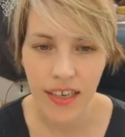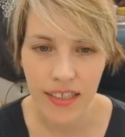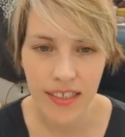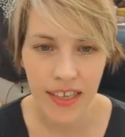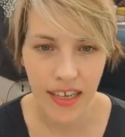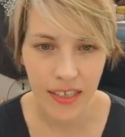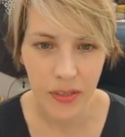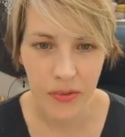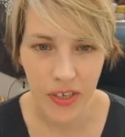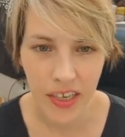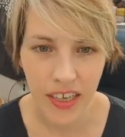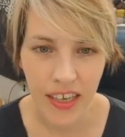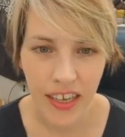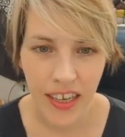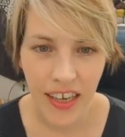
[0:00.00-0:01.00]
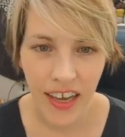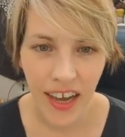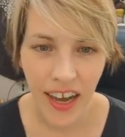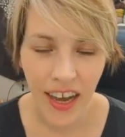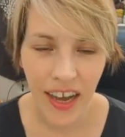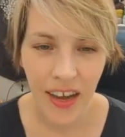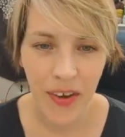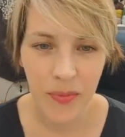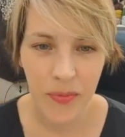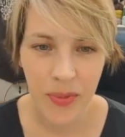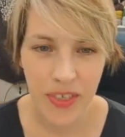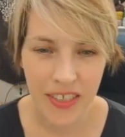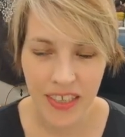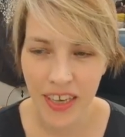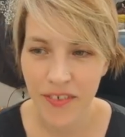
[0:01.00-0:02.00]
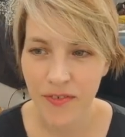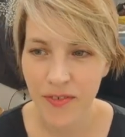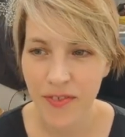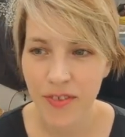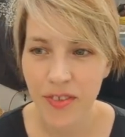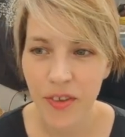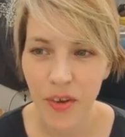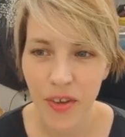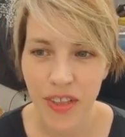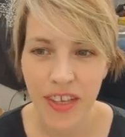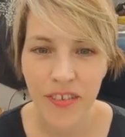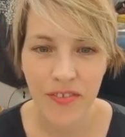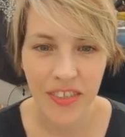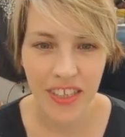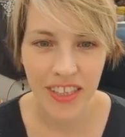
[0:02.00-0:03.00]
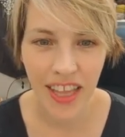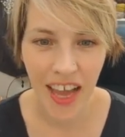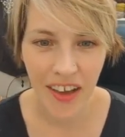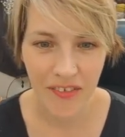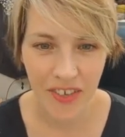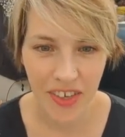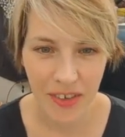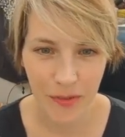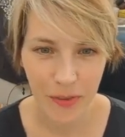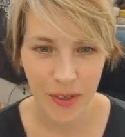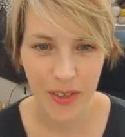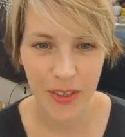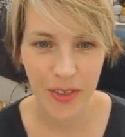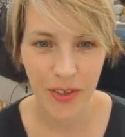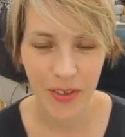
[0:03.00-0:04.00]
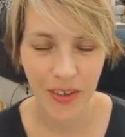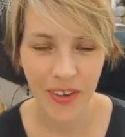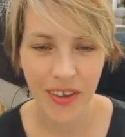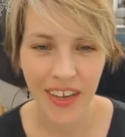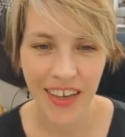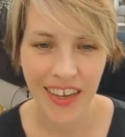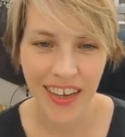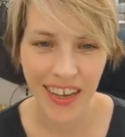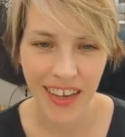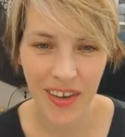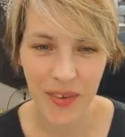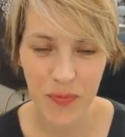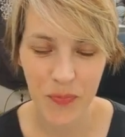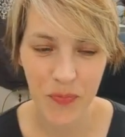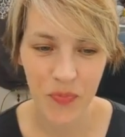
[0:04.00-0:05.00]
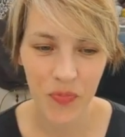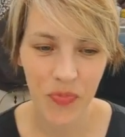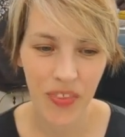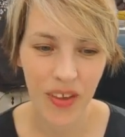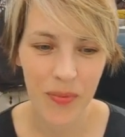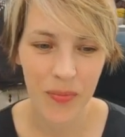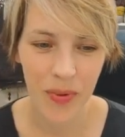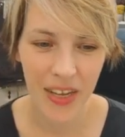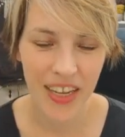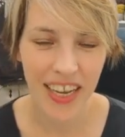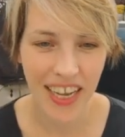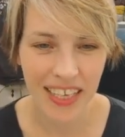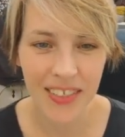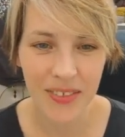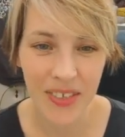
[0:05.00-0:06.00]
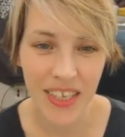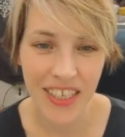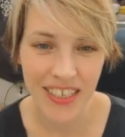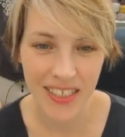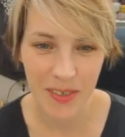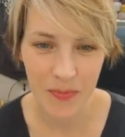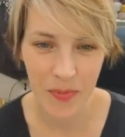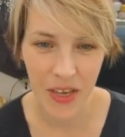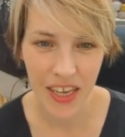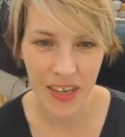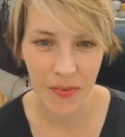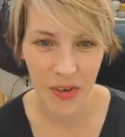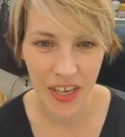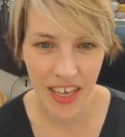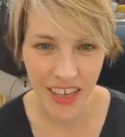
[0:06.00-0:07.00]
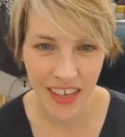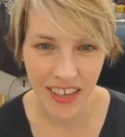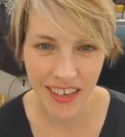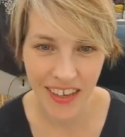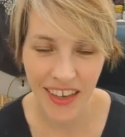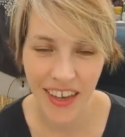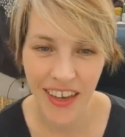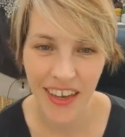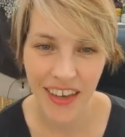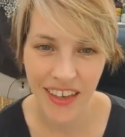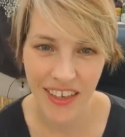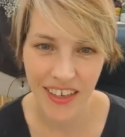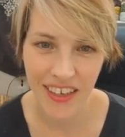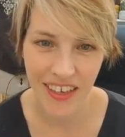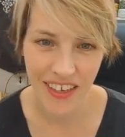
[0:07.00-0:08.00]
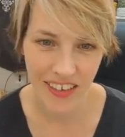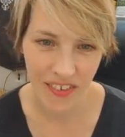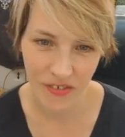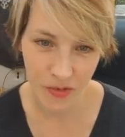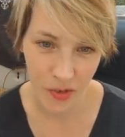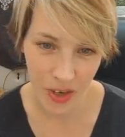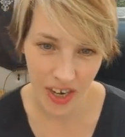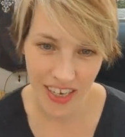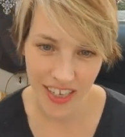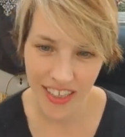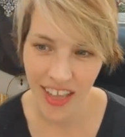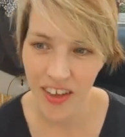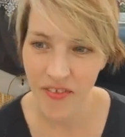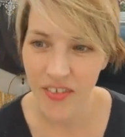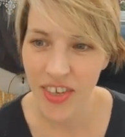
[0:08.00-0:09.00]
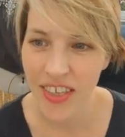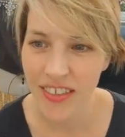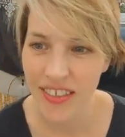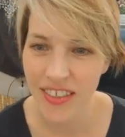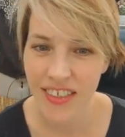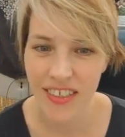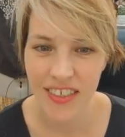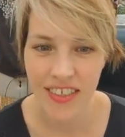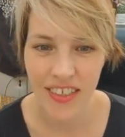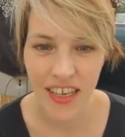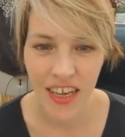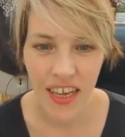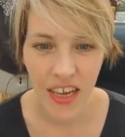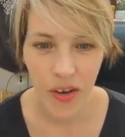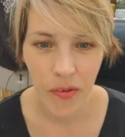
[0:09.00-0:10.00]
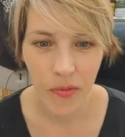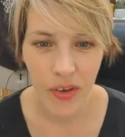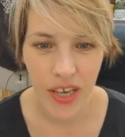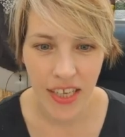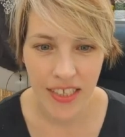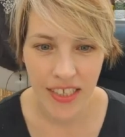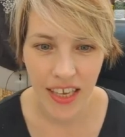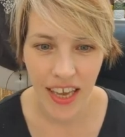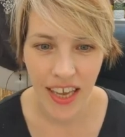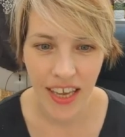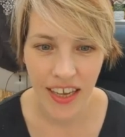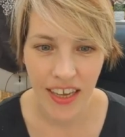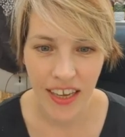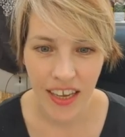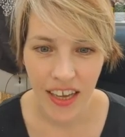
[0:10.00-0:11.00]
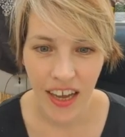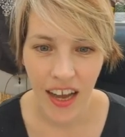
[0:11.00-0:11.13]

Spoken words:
it is next week, because I've not lived in Latvia for so long, but next week is a big week for any Latvians, because we take